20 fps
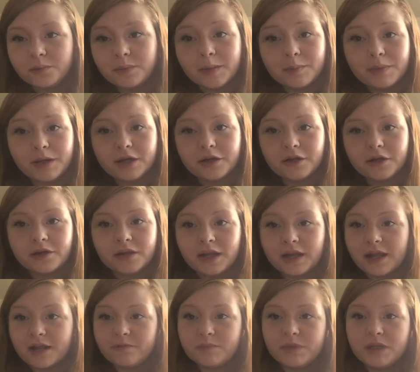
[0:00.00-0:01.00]
bit better than
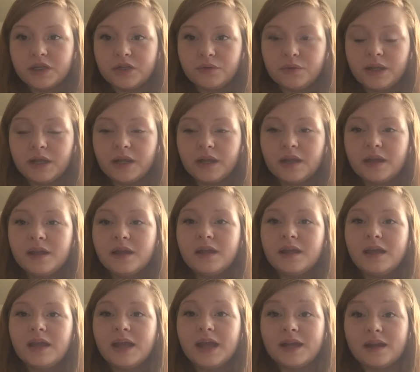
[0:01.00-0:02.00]
I've been doing
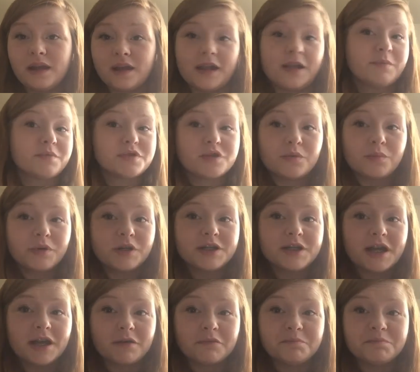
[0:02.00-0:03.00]
and not get so burnt
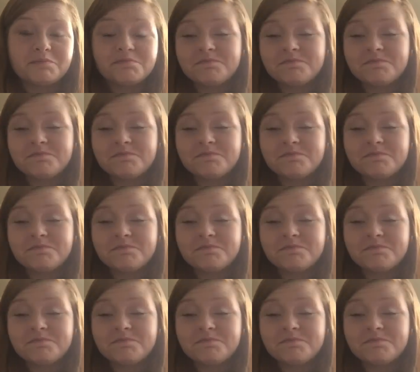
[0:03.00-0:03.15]
out.